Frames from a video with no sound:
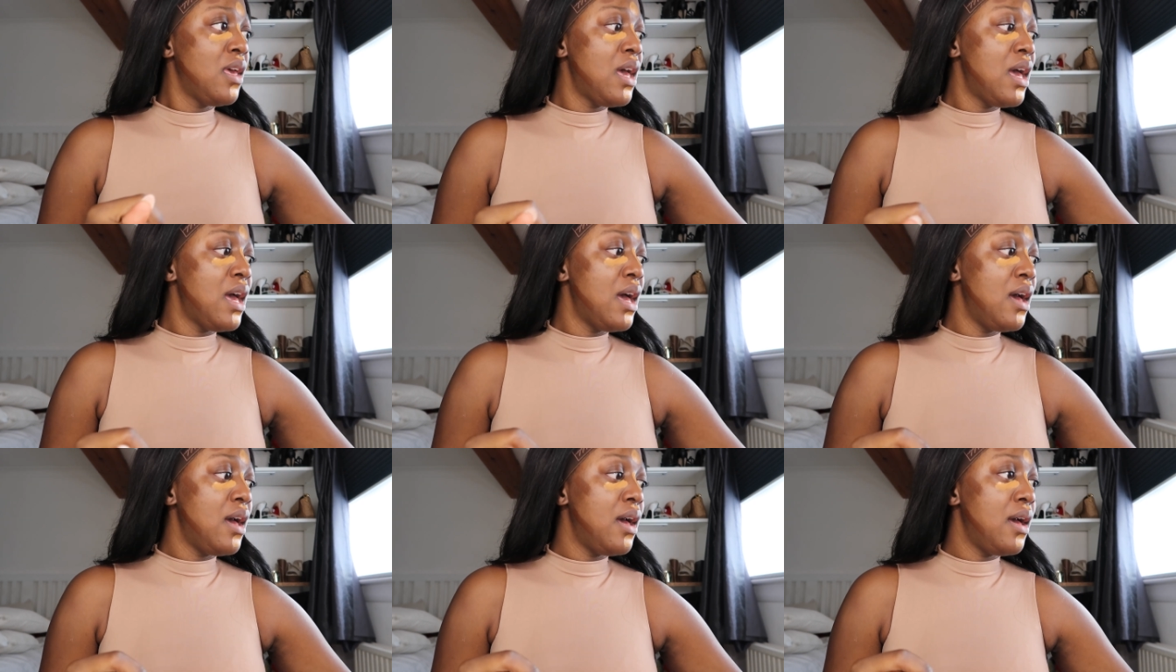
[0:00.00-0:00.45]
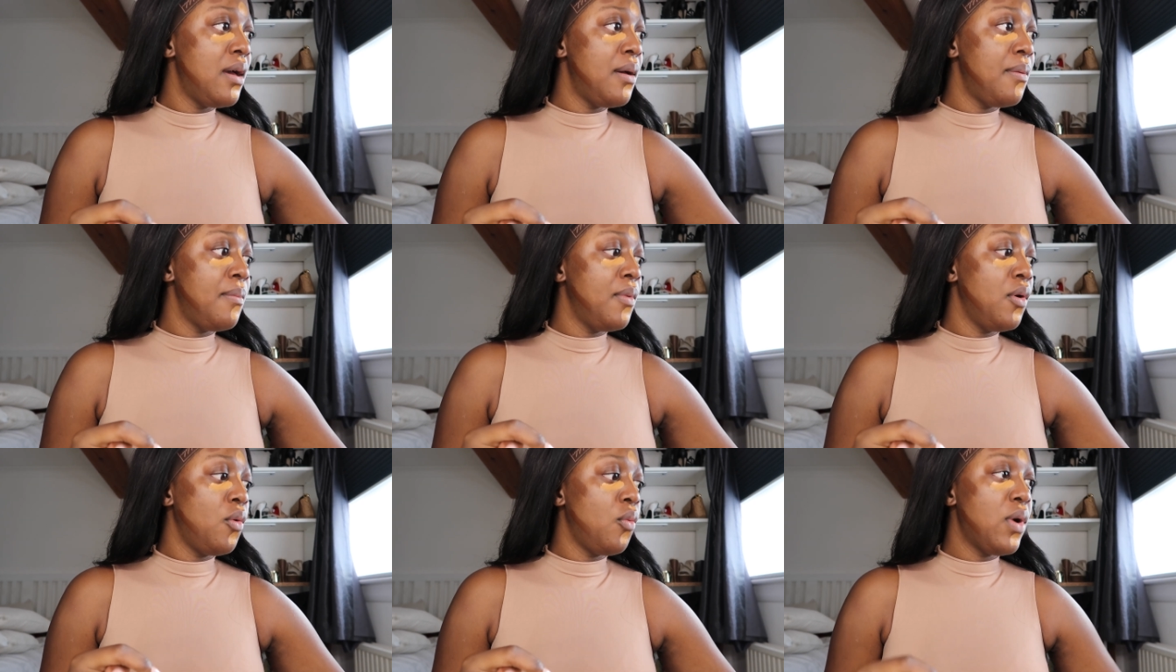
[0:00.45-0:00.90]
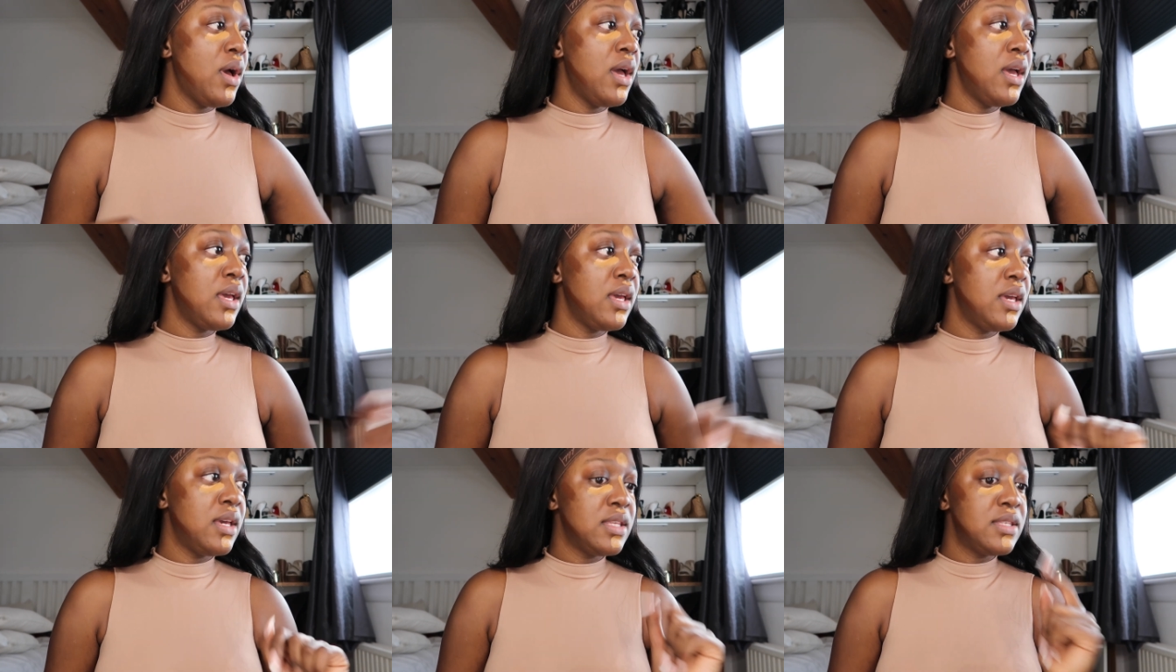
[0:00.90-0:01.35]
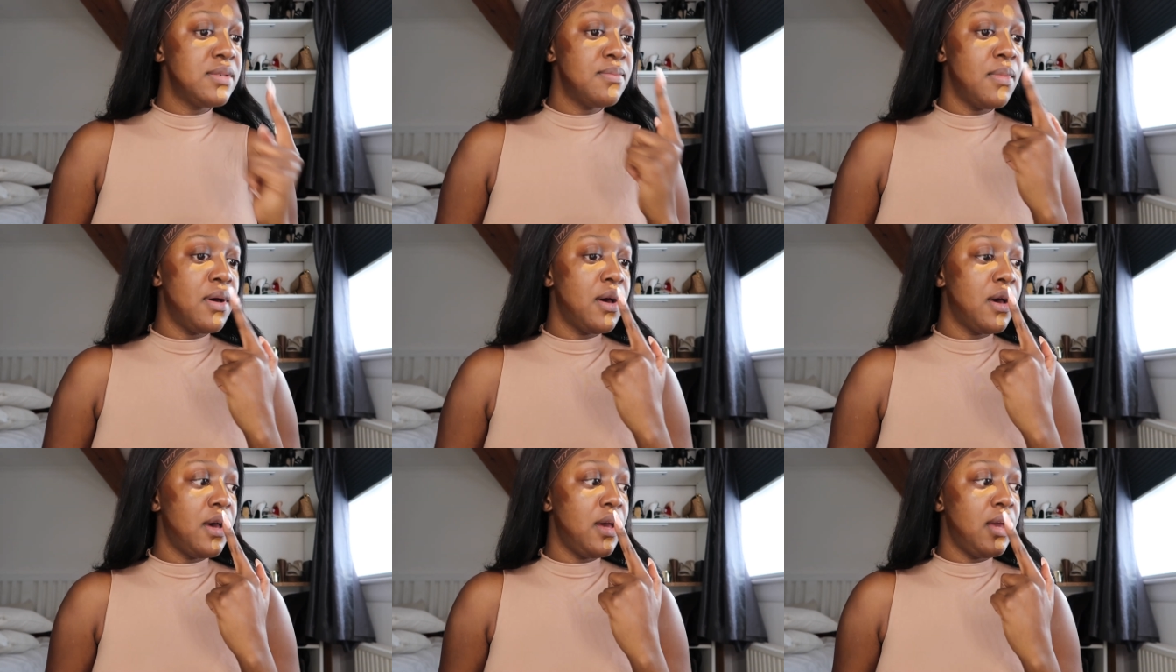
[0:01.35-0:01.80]
Um, where is
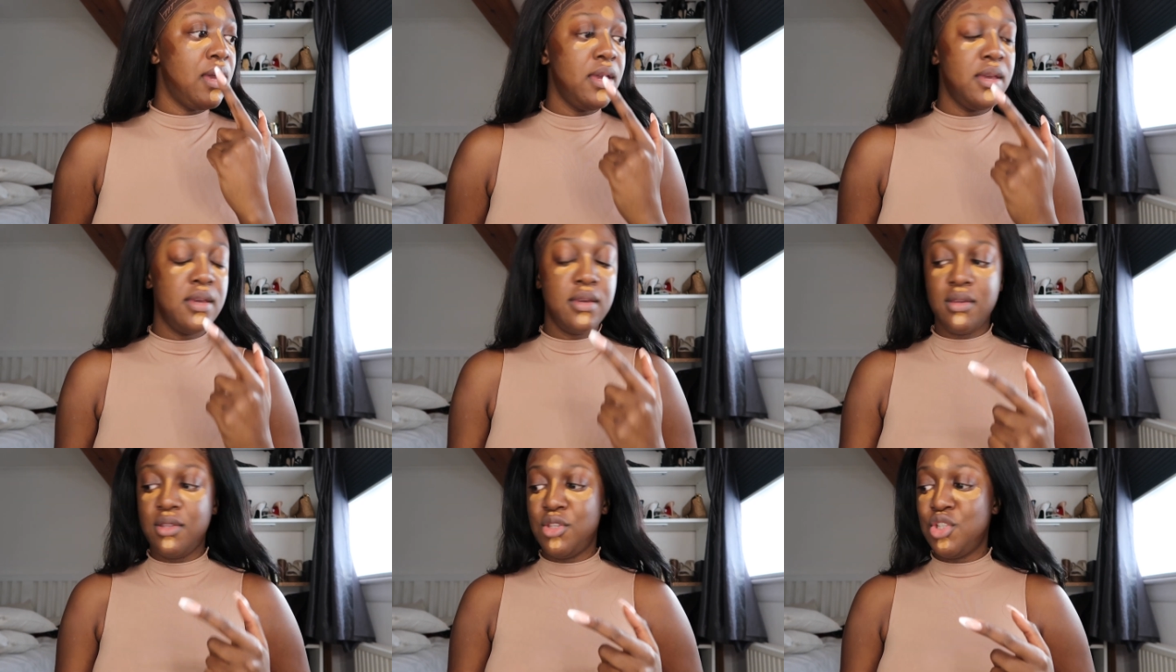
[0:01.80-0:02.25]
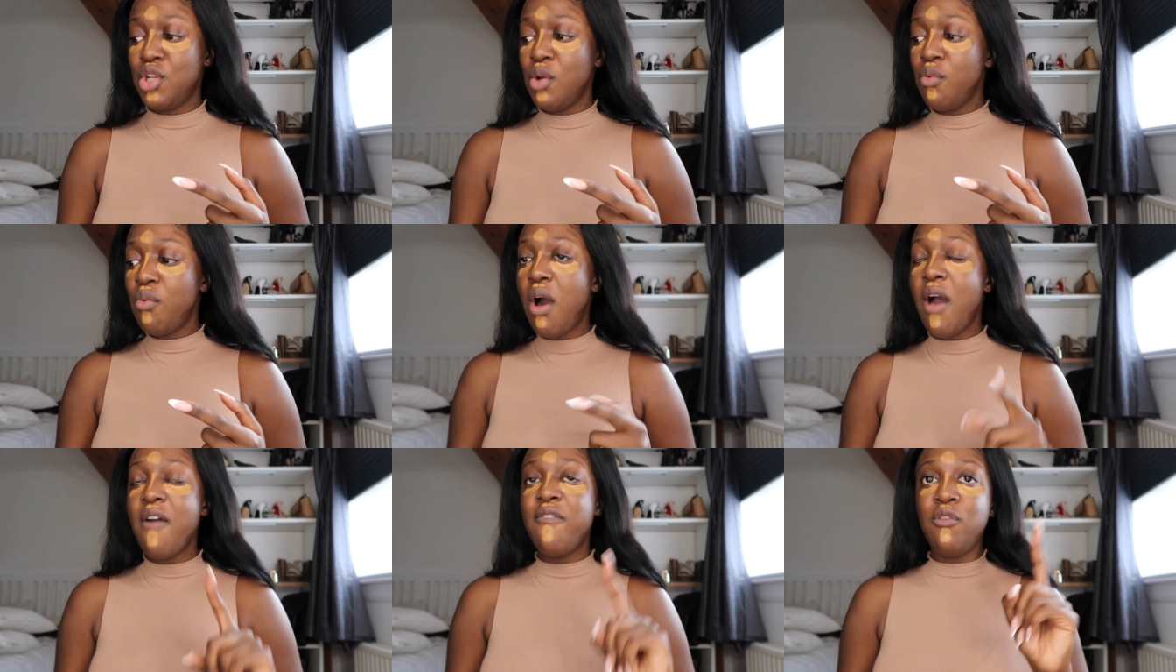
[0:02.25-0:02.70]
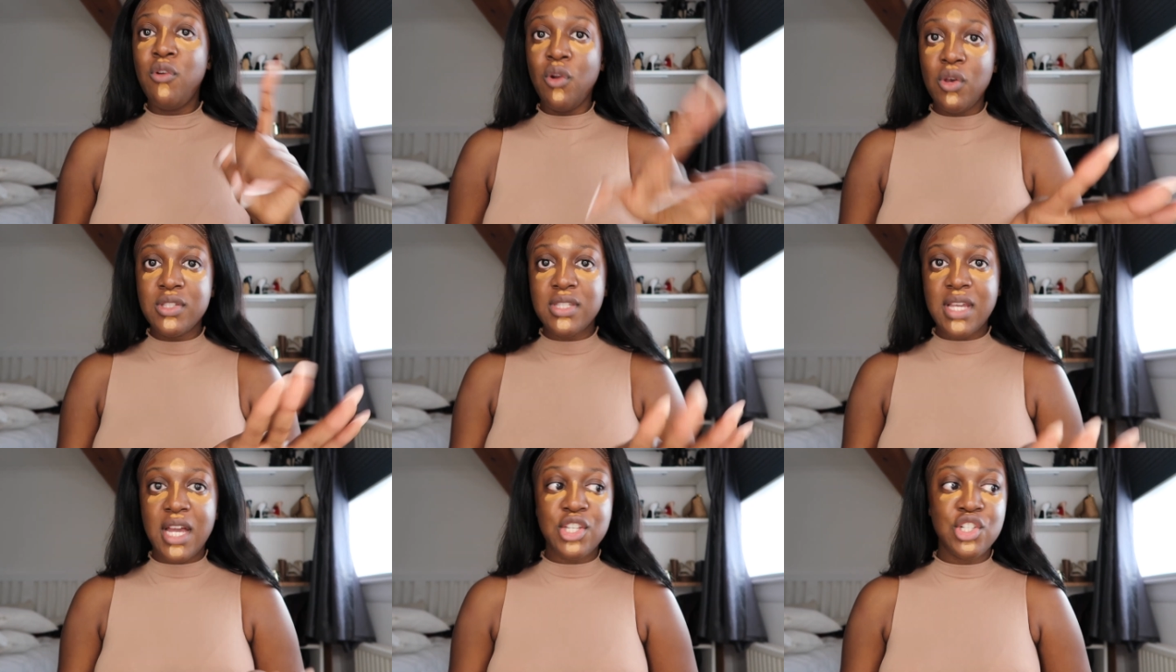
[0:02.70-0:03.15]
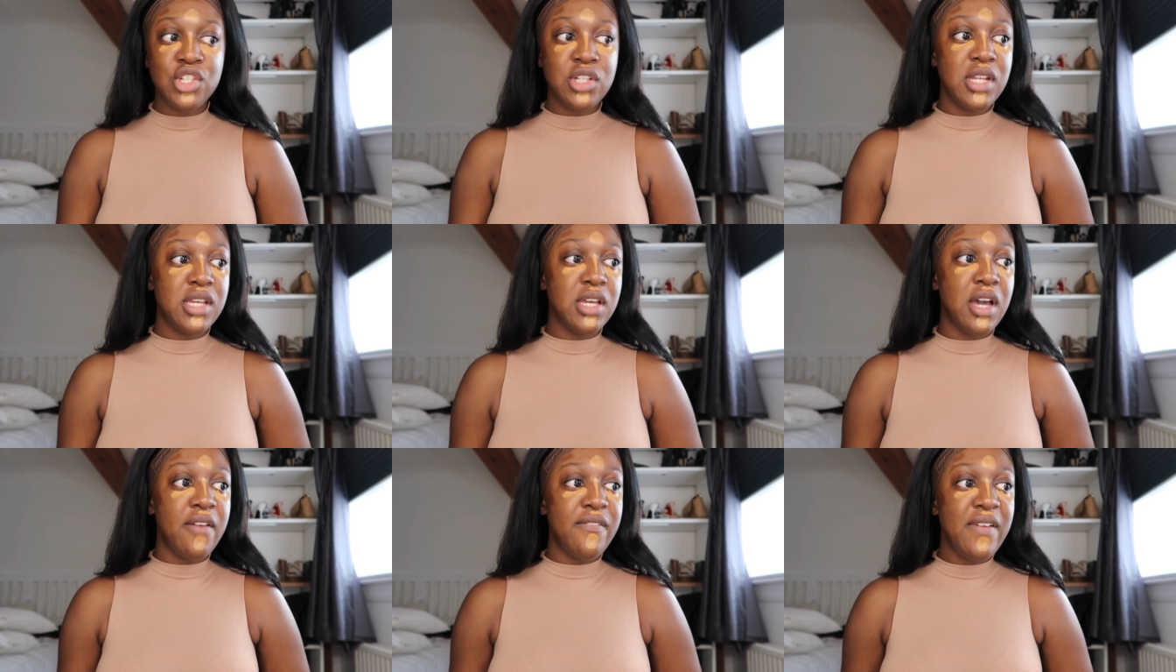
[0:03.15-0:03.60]
my? Do you know what I've lost?
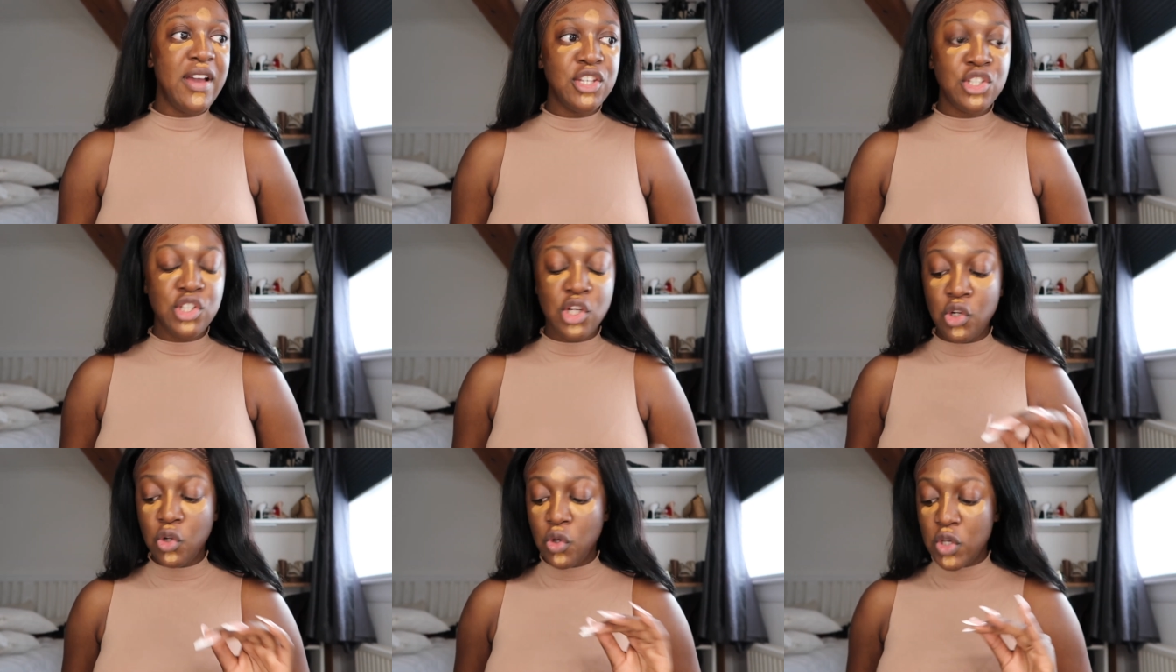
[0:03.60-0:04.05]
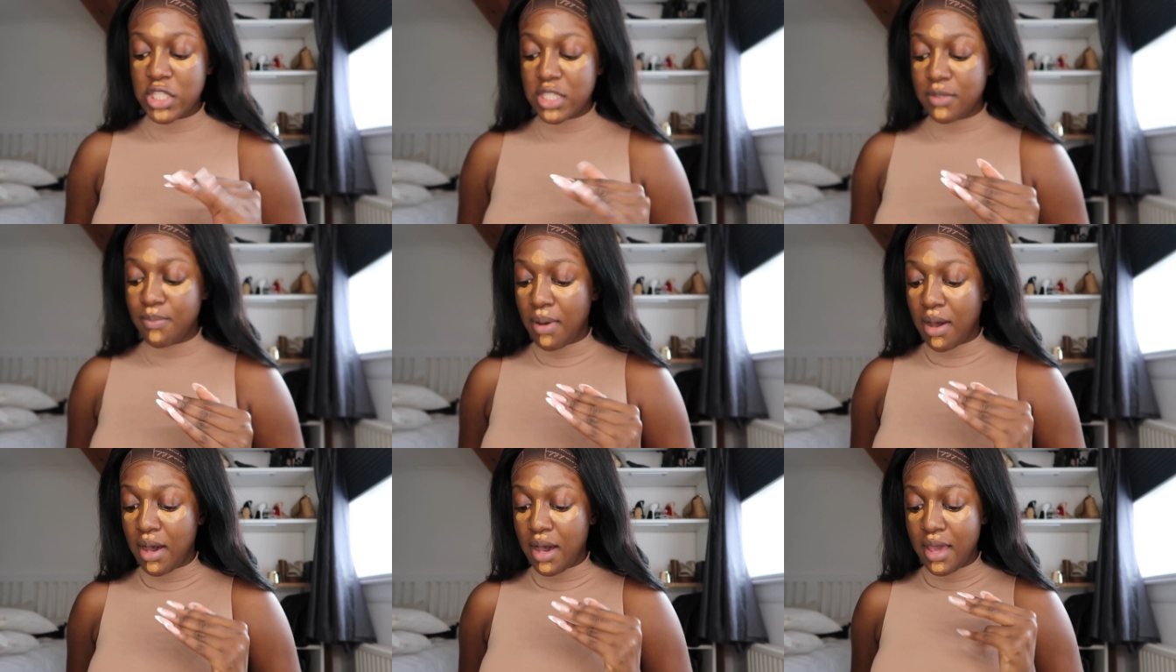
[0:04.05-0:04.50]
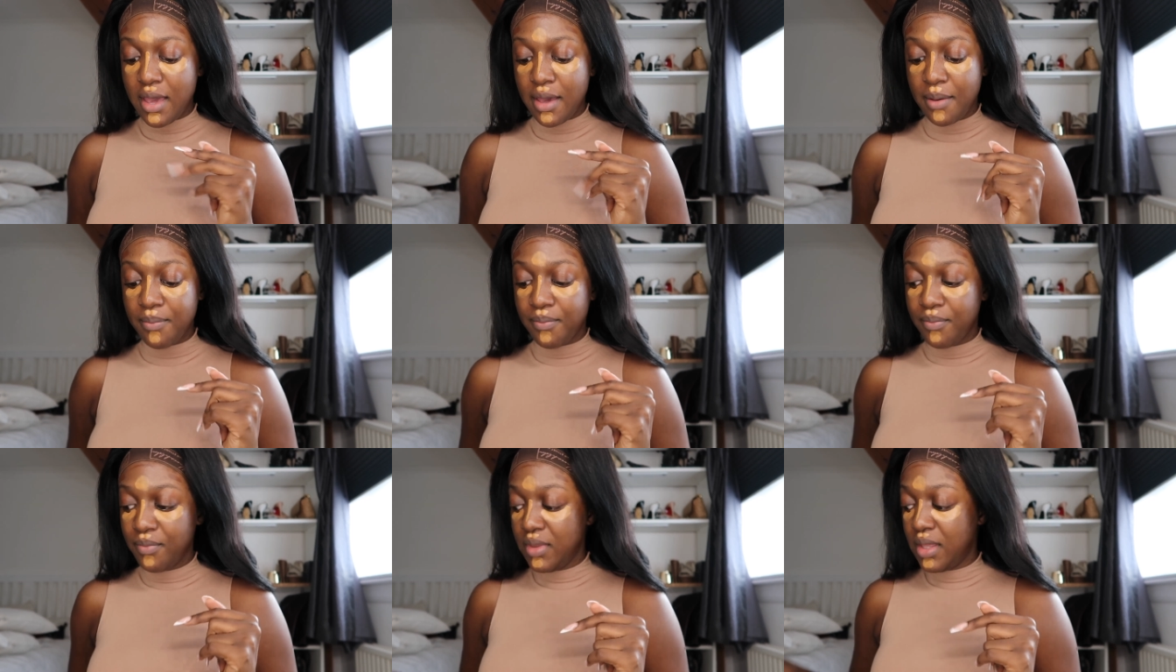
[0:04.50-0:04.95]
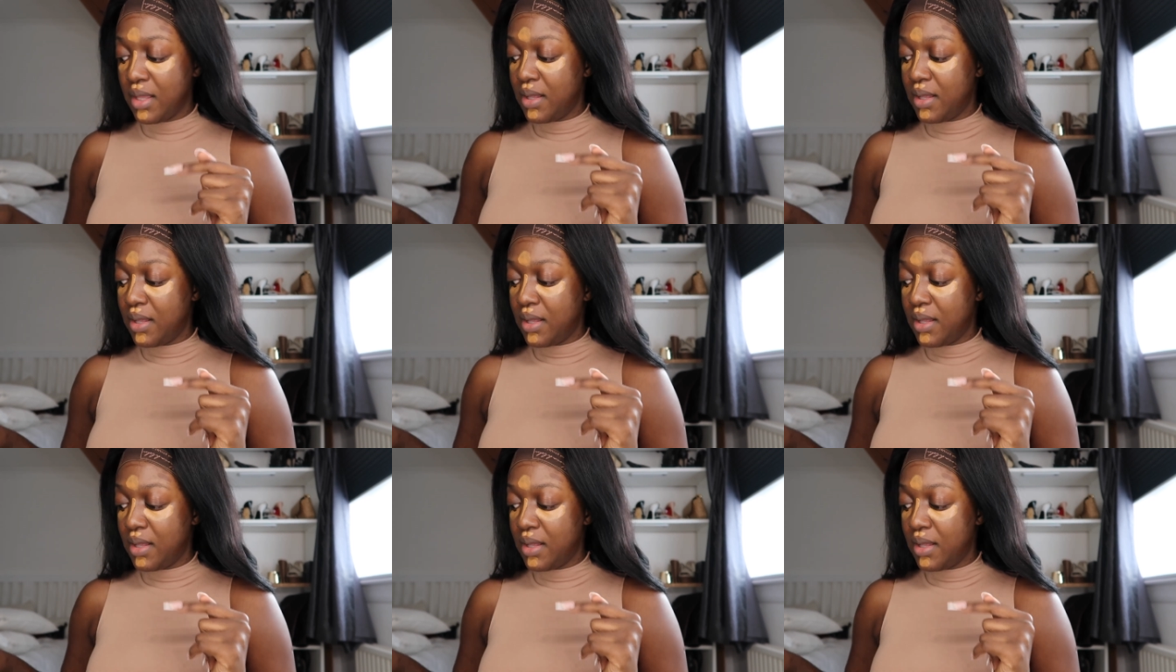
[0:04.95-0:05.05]
Actually, I've actually lost my um,